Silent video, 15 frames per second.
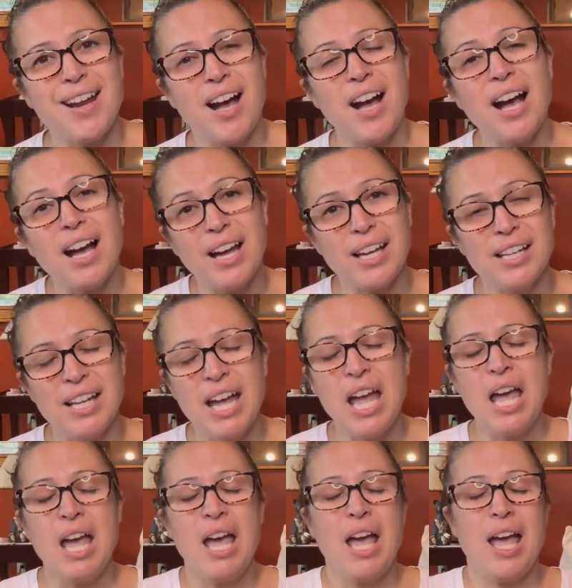I
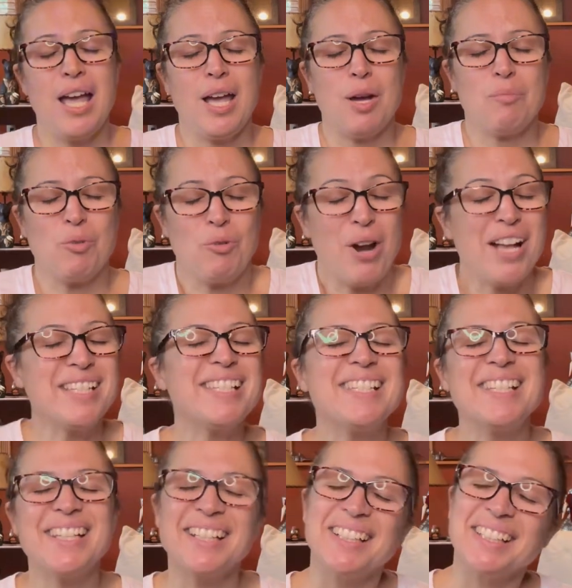am
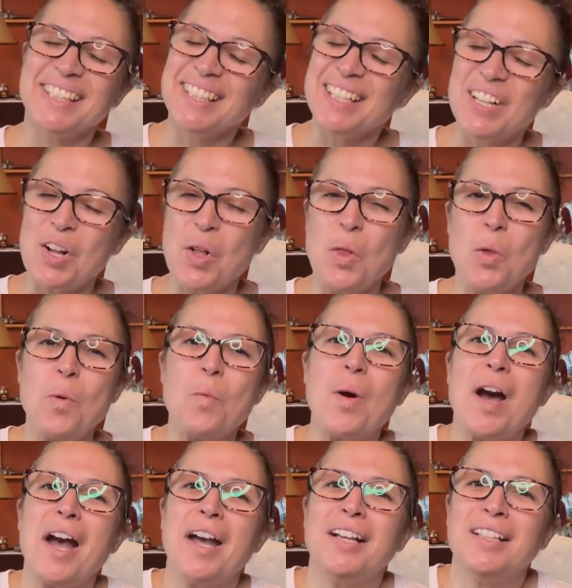resting a little
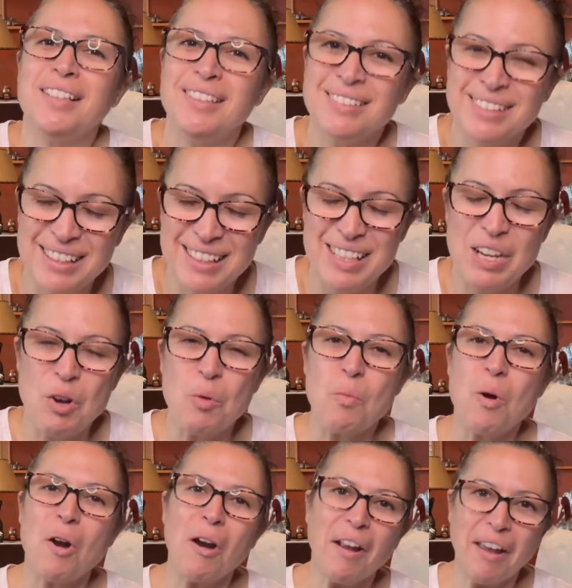while they're
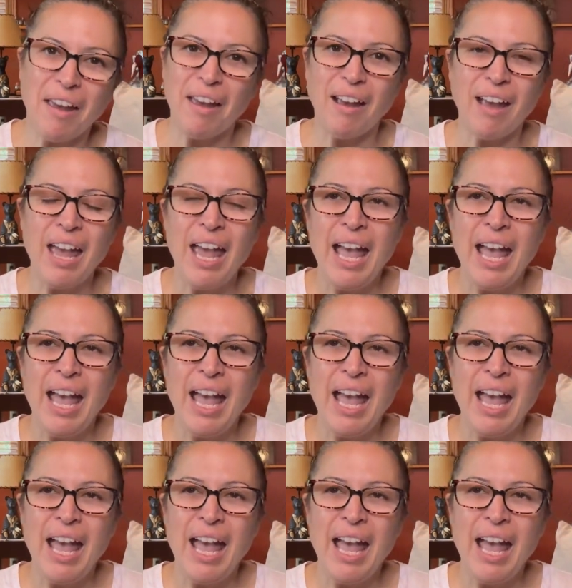working.